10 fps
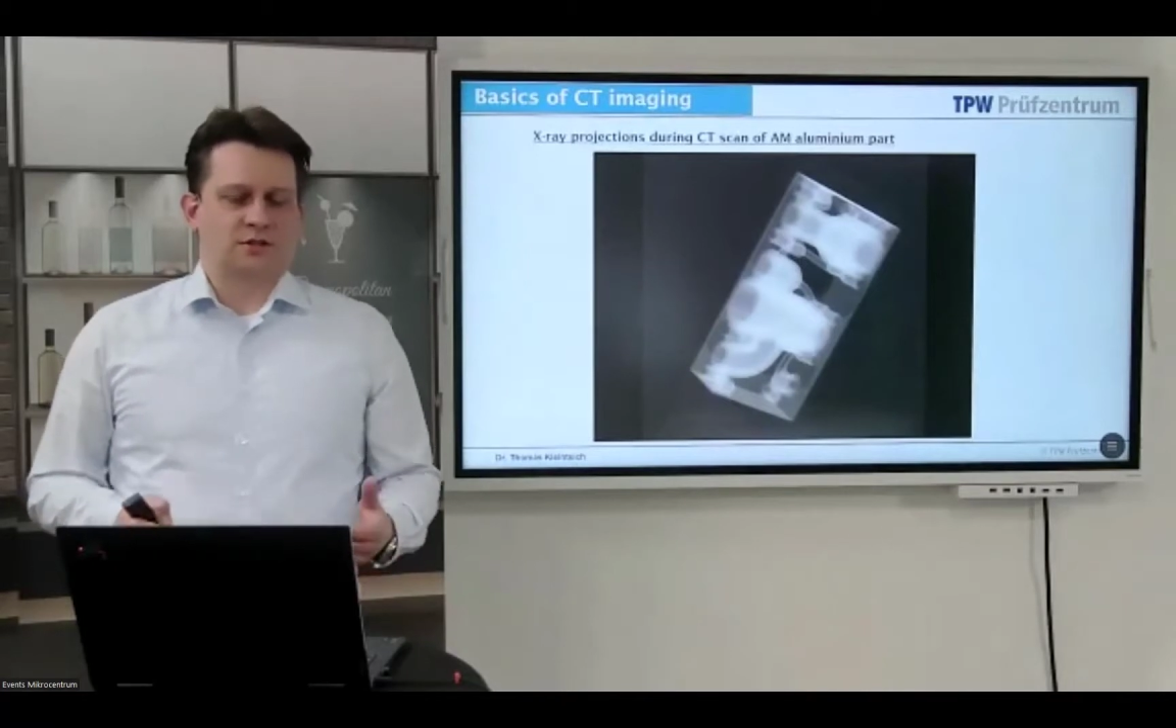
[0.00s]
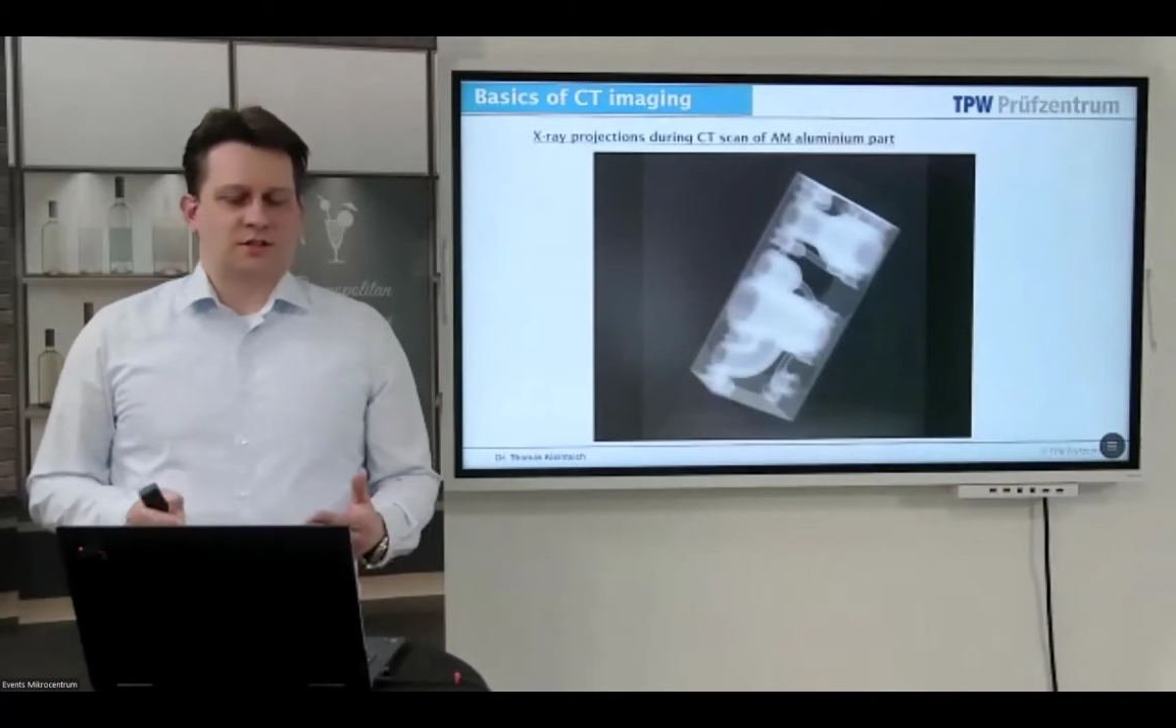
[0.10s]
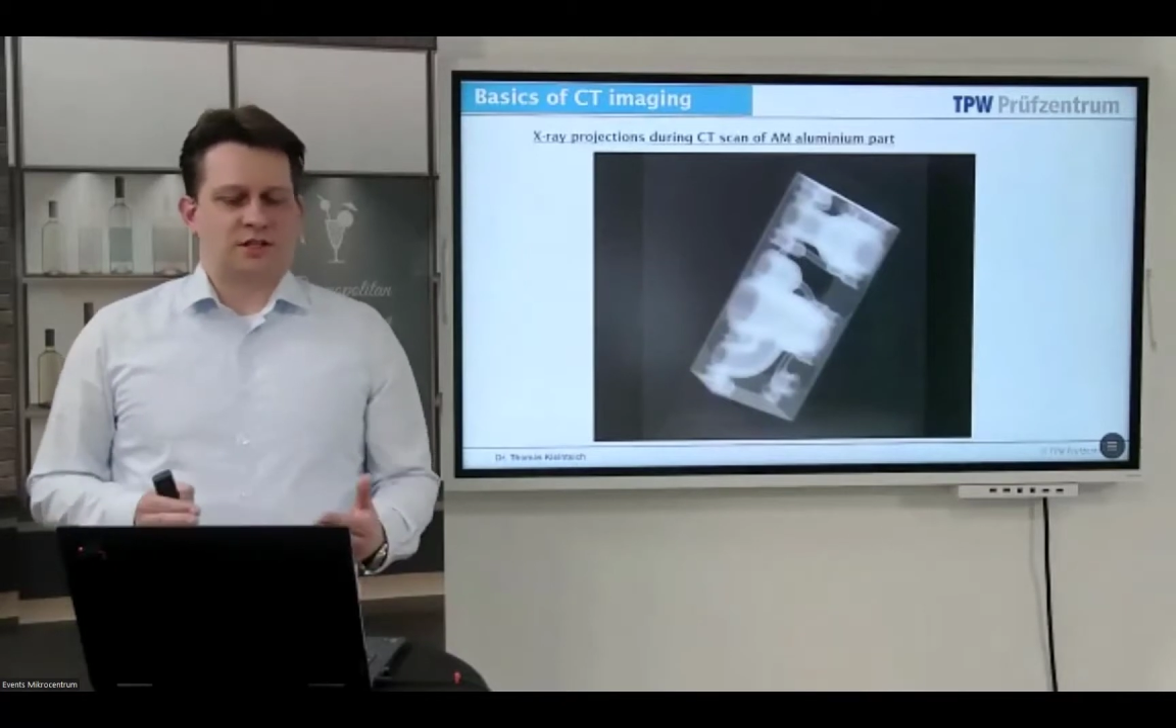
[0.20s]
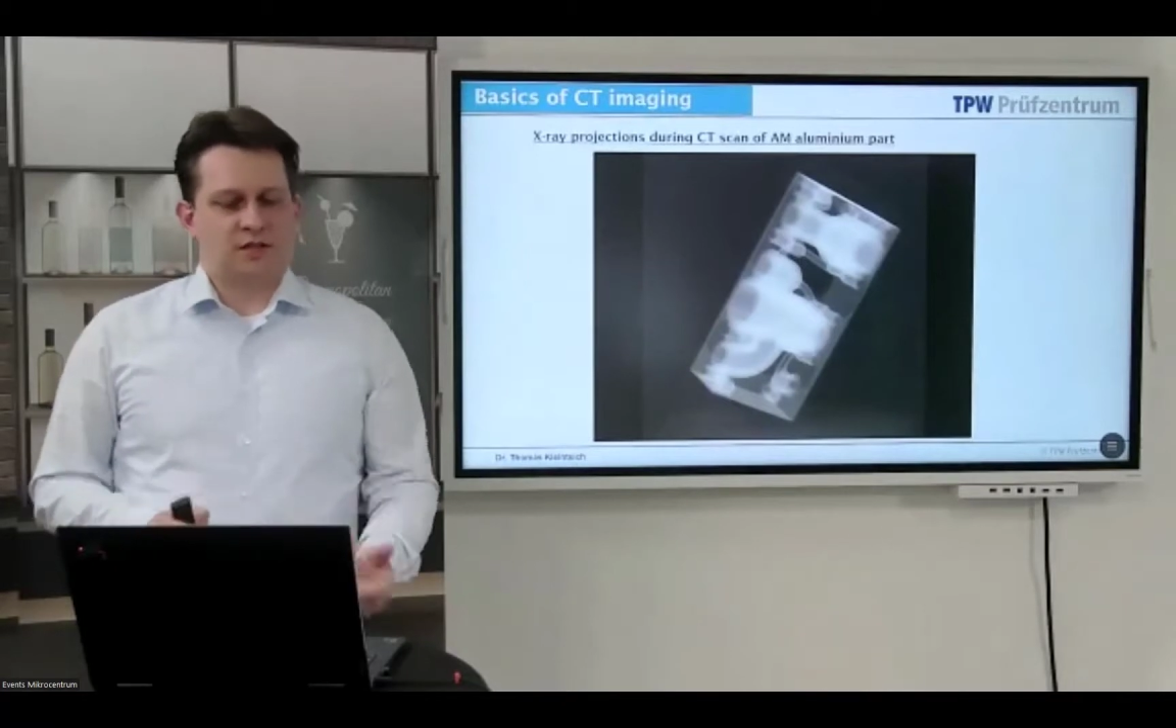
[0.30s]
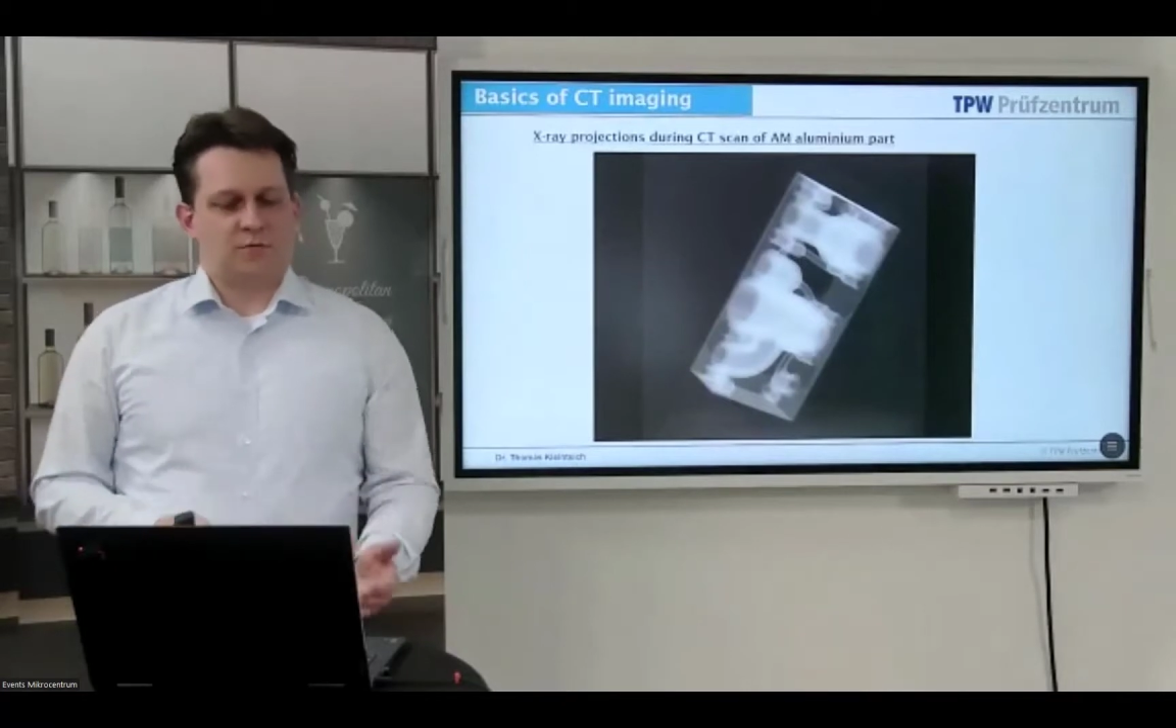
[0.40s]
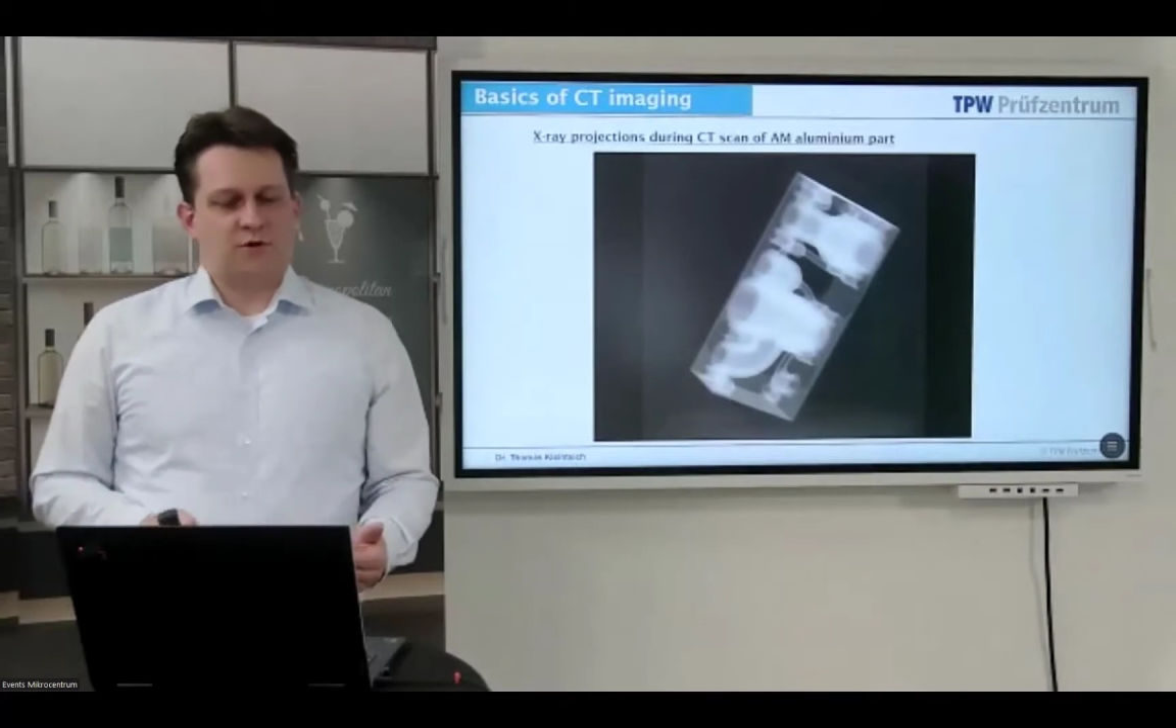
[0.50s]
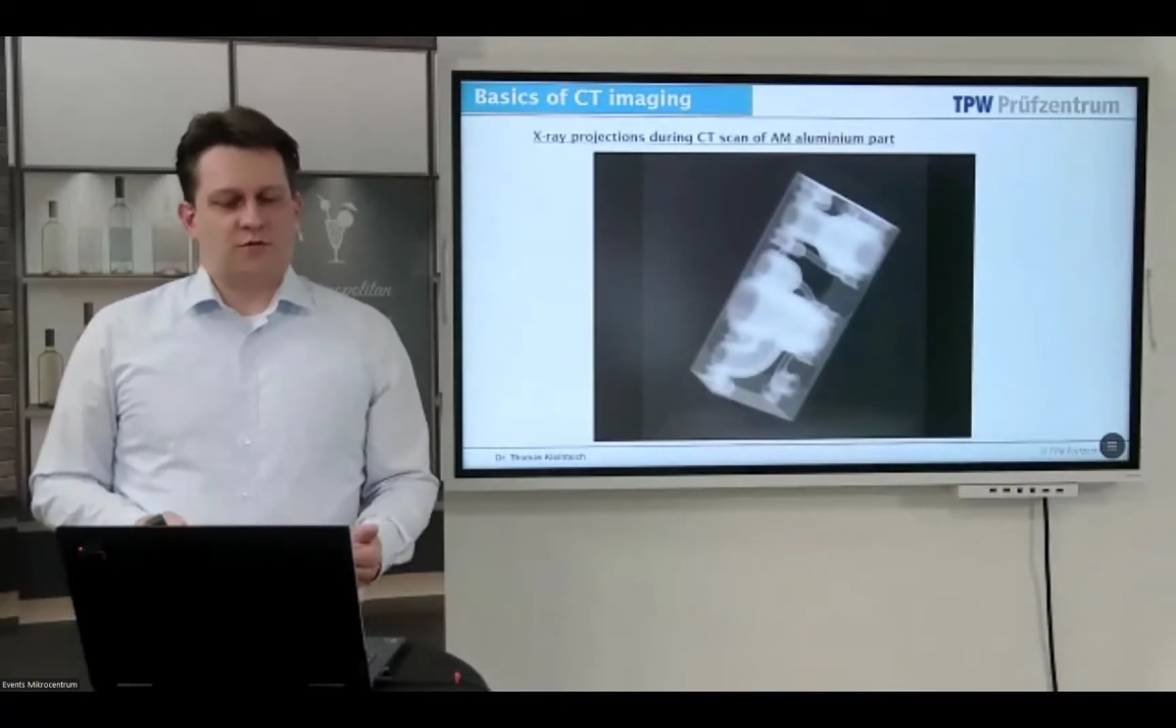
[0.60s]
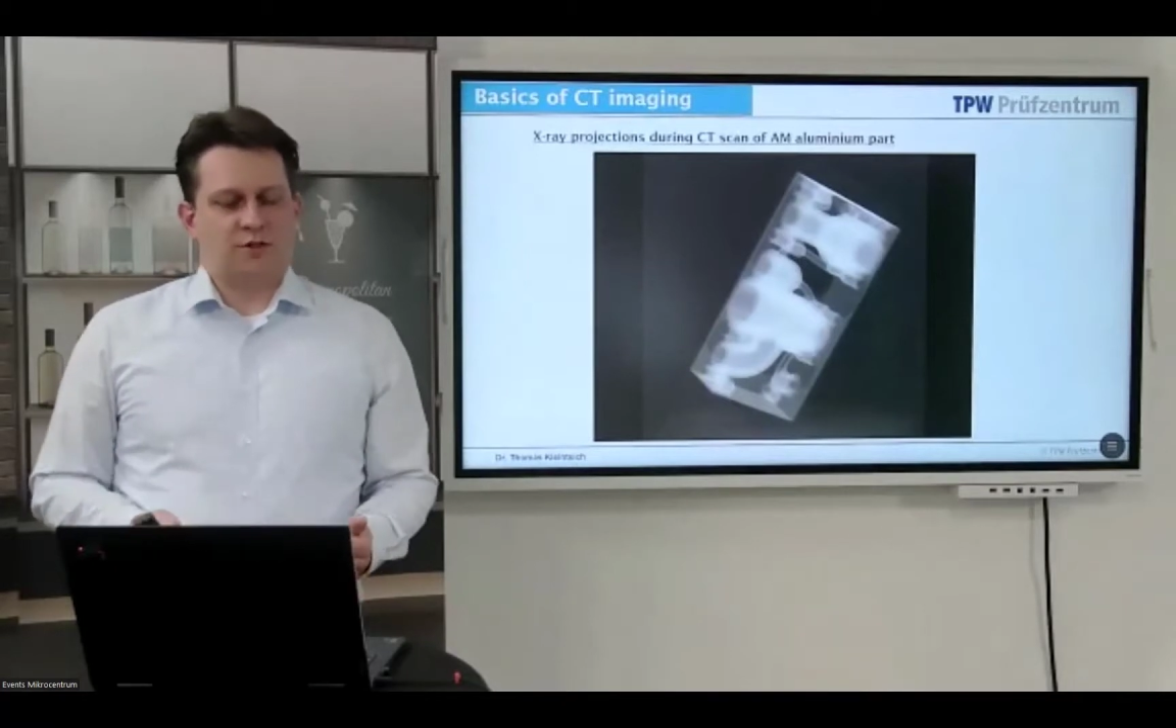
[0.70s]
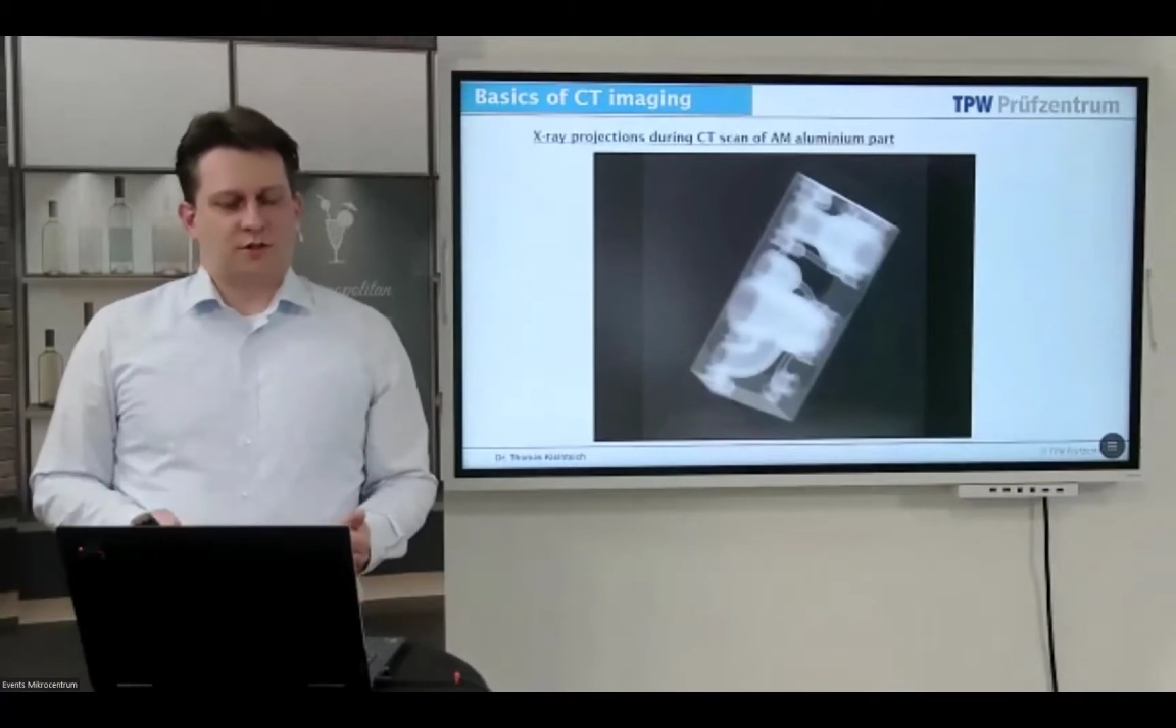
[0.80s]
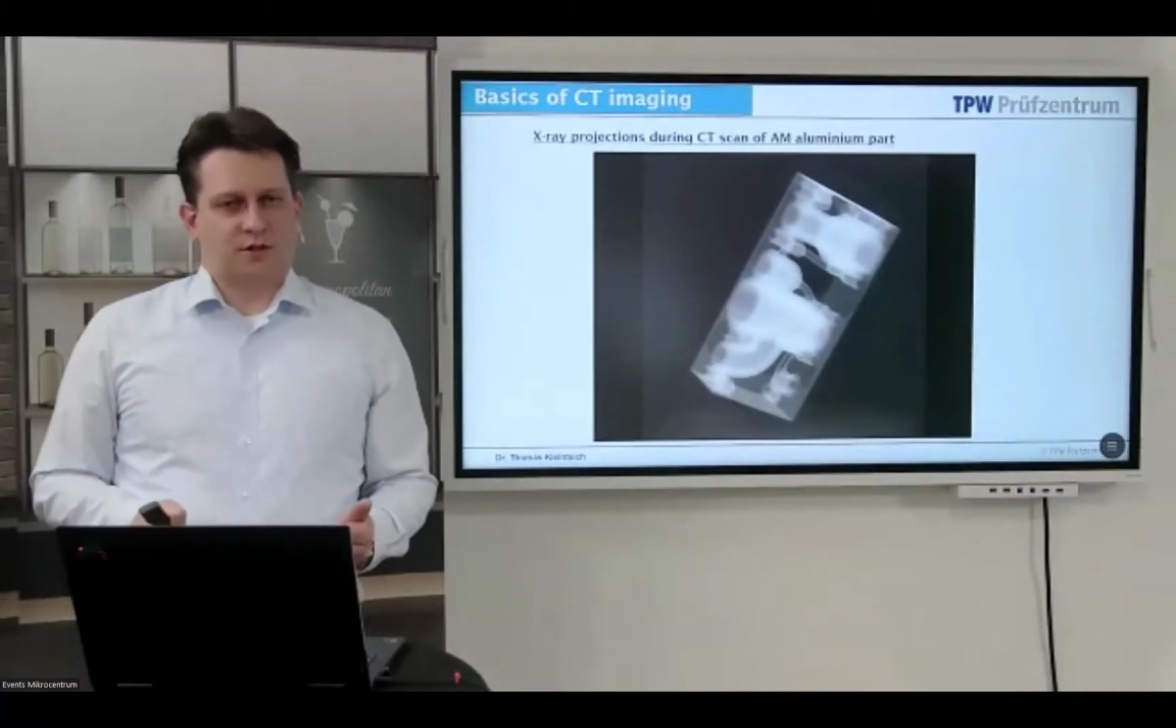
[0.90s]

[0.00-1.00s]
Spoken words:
the setup of